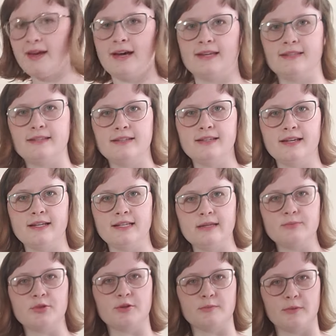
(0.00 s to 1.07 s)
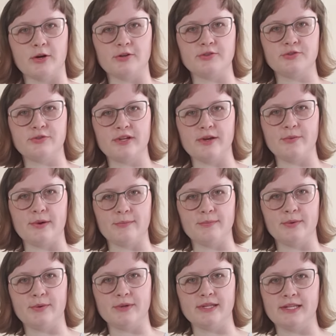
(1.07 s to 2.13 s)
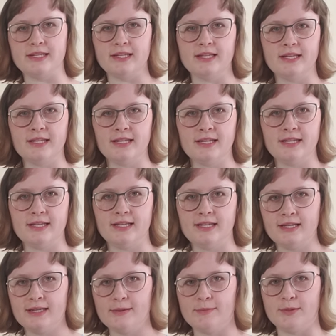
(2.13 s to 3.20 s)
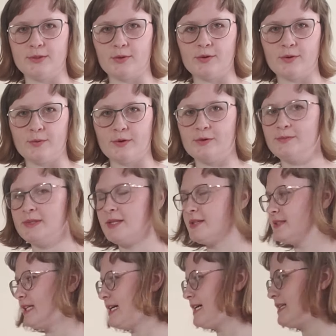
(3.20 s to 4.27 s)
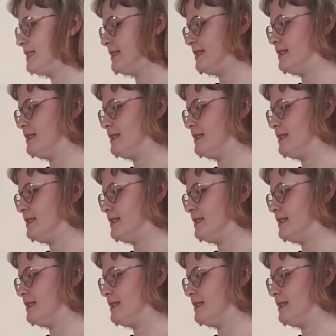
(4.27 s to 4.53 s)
I think I named her Marjorie at one point, but don't quote me on that.